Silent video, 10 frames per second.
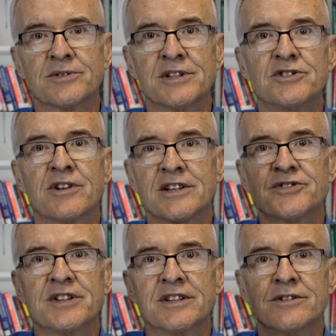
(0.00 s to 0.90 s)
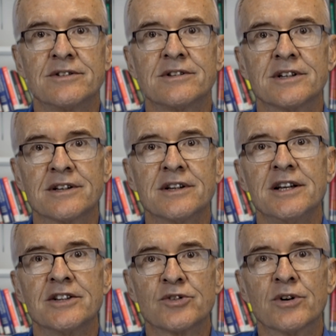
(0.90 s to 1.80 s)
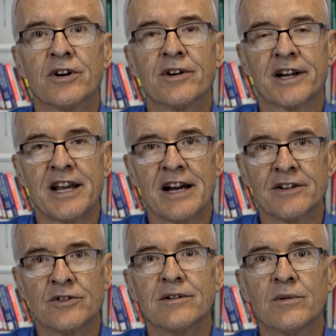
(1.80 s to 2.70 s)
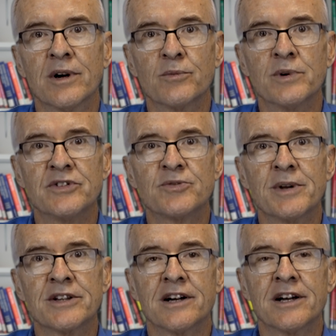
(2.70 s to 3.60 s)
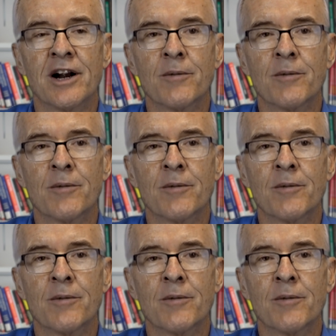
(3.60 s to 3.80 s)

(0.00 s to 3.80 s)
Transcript: So each year I send to his or her accountant what we spent on our